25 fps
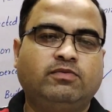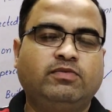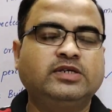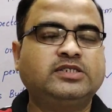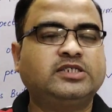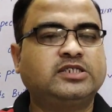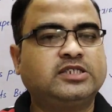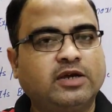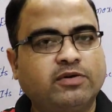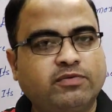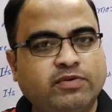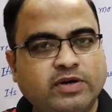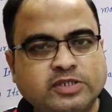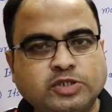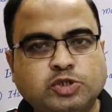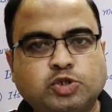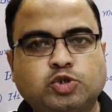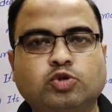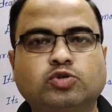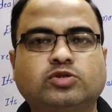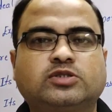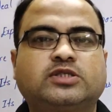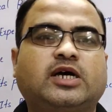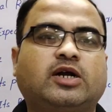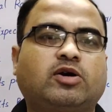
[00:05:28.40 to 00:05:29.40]
which never
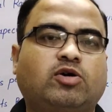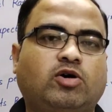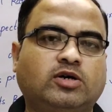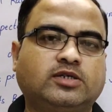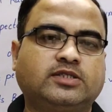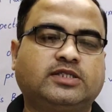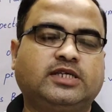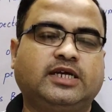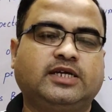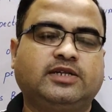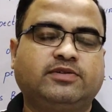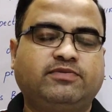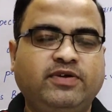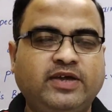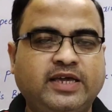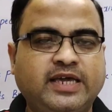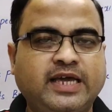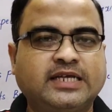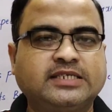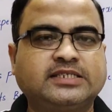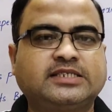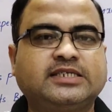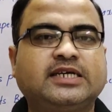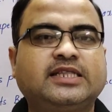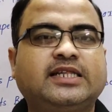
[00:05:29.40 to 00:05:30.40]
does the wrong thing. We
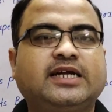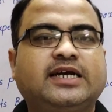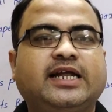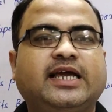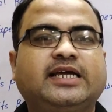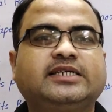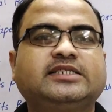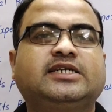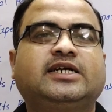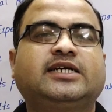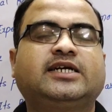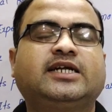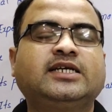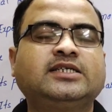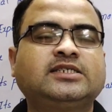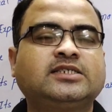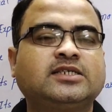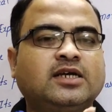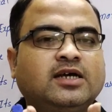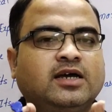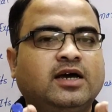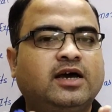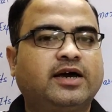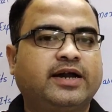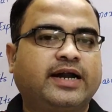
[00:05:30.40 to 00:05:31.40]
can say that agent
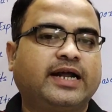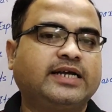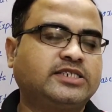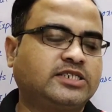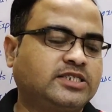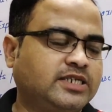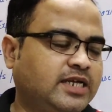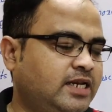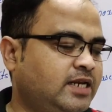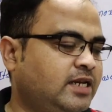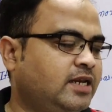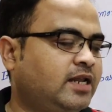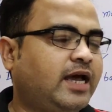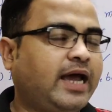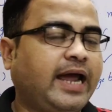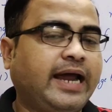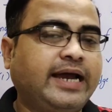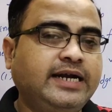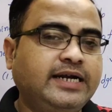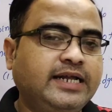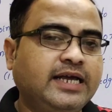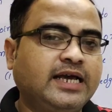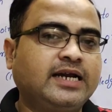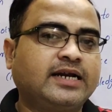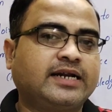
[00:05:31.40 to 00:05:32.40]
is rational,
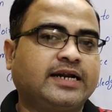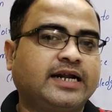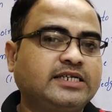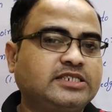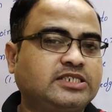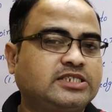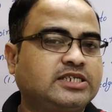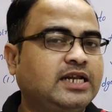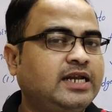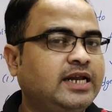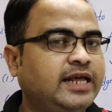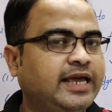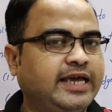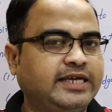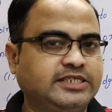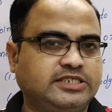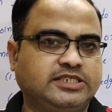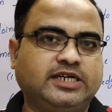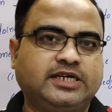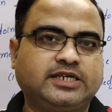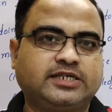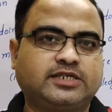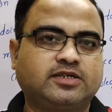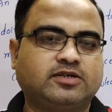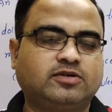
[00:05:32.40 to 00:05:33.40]
ideal rational
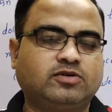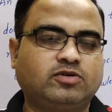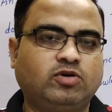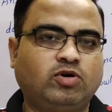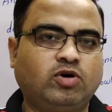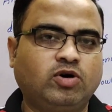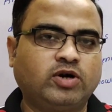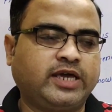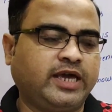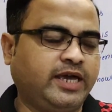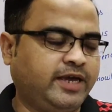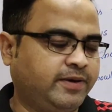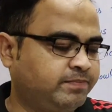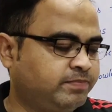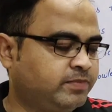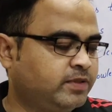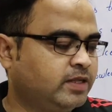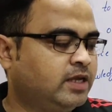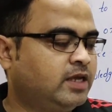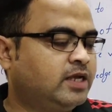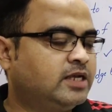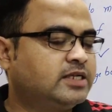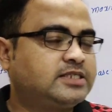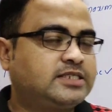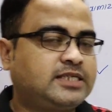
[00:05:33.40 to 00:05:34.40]
agent. Okay.
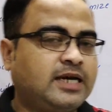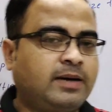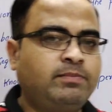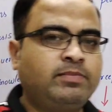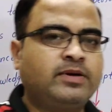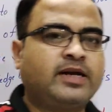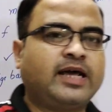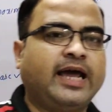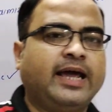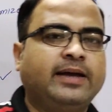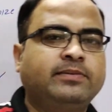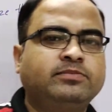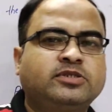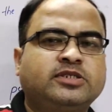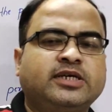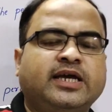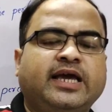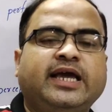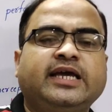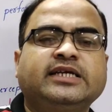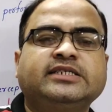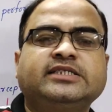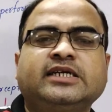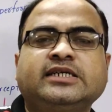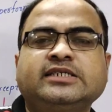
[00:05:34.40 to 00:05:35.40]
Sometimes
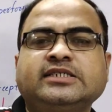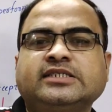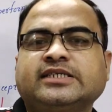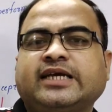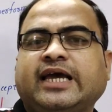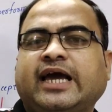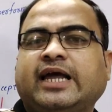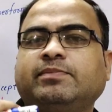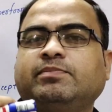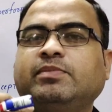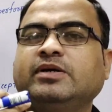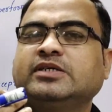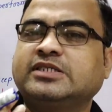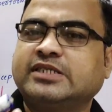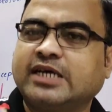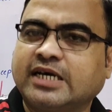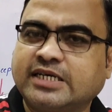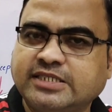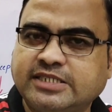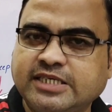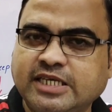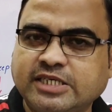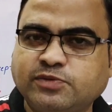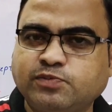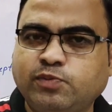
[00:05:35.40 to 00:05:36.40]
agents can be
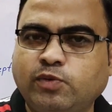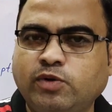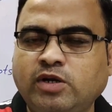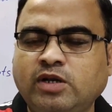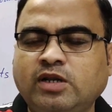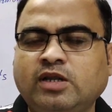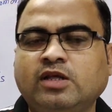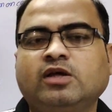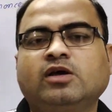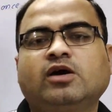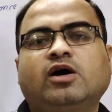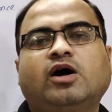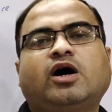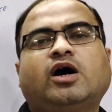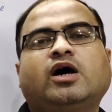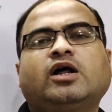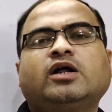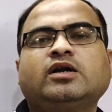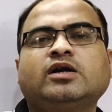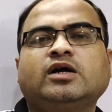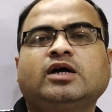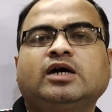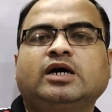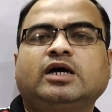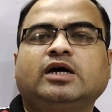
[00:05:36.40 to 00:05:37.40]
successful
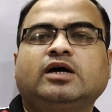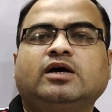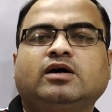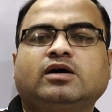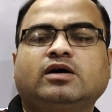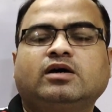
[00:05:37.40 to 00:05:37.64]
or